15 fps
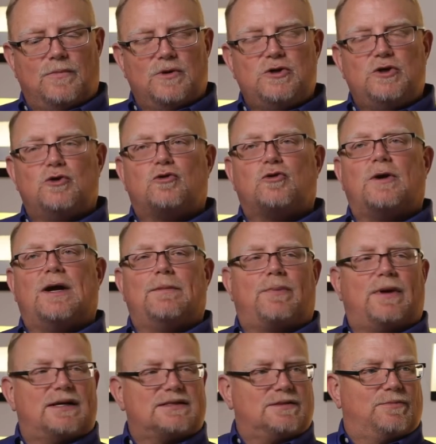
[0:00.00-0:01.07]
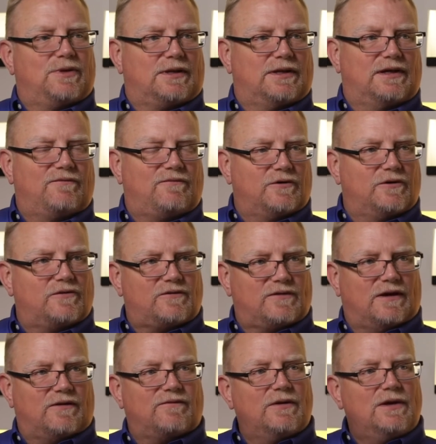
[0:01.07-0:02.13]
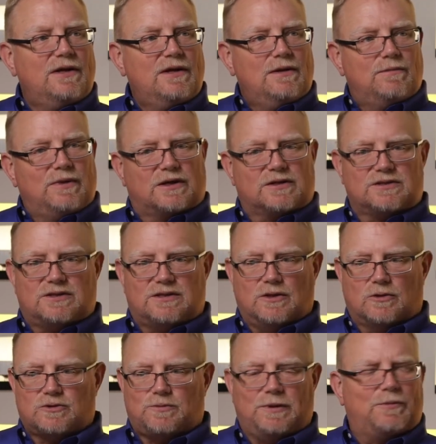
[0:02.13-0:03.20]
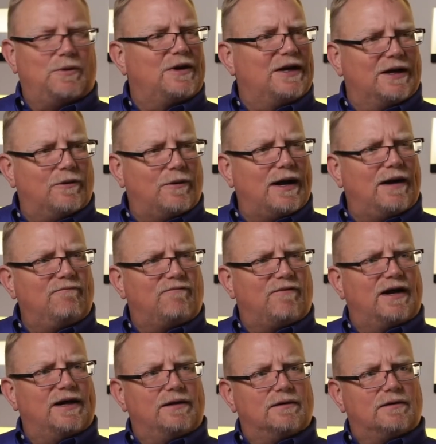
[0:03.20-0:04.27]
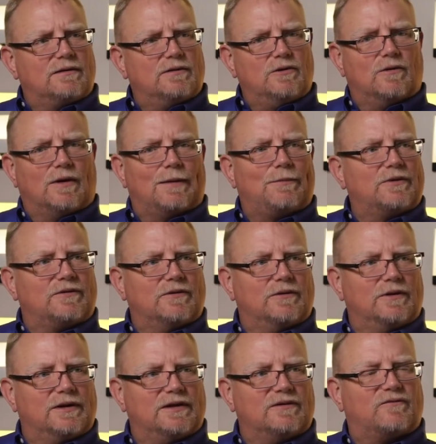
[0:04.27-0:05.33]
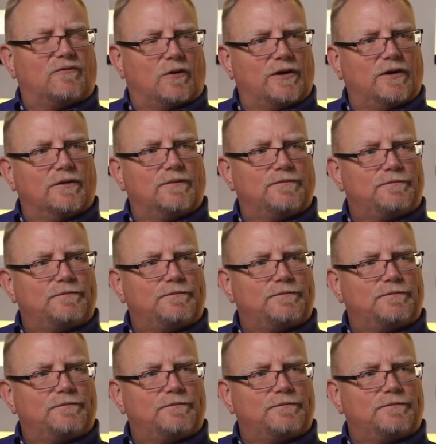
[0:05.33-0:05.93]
you create possibility for yourself, because those people can go out and find new opportunities for you.